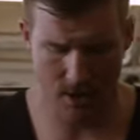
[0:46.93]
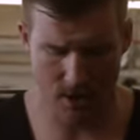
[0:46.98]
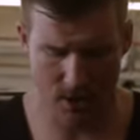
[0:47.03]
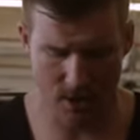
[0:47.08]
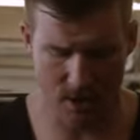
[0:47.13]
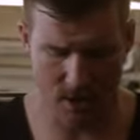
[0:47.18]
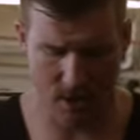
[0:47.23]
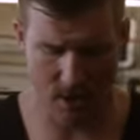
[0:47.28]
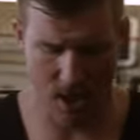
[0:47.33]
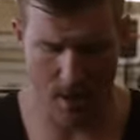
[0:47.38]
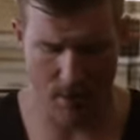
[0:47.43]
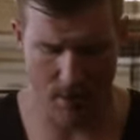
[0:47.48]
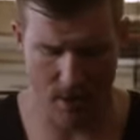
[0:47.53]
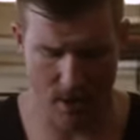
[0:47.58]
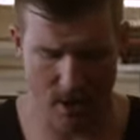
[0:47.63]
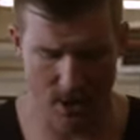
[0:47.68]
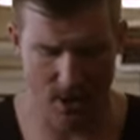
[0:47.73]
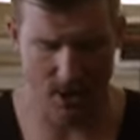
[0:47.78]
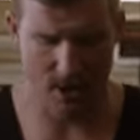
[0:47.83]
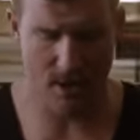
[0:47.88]
just a
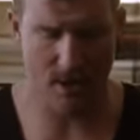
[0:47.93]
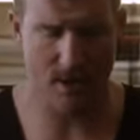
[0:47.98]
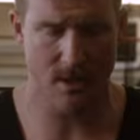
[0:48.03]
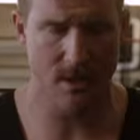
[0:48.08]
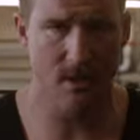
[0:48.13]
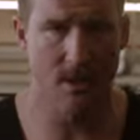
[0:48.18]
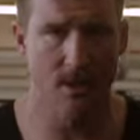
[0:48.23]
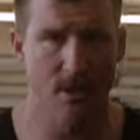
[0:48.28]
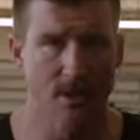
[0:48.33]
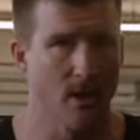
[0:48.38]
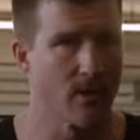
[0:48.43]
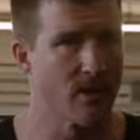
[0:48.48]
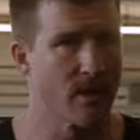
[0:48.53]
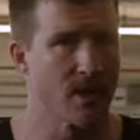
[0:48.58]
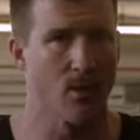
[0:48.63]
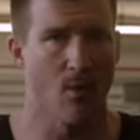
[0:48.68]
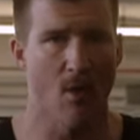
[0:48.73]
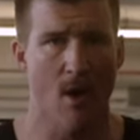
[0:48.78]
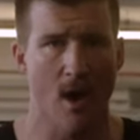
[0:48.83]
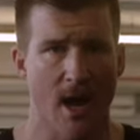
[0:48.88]
couple inches. You don't
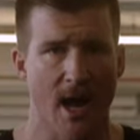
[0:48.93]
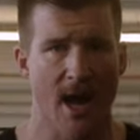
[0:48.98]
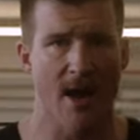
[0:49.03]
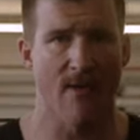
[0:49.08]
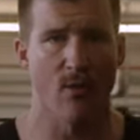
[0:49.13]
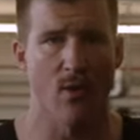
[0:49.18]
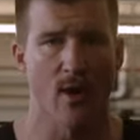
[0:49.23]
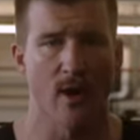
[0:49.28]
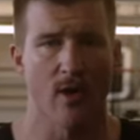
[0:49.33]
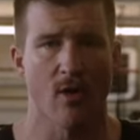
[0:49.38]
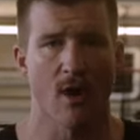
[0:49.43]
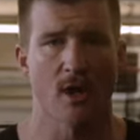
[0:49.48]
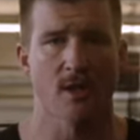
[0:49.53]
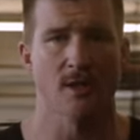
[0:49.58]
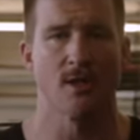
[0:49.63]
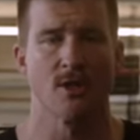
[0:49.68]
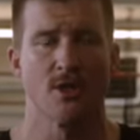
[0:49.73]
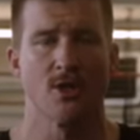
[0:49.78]
need to walk halfway across the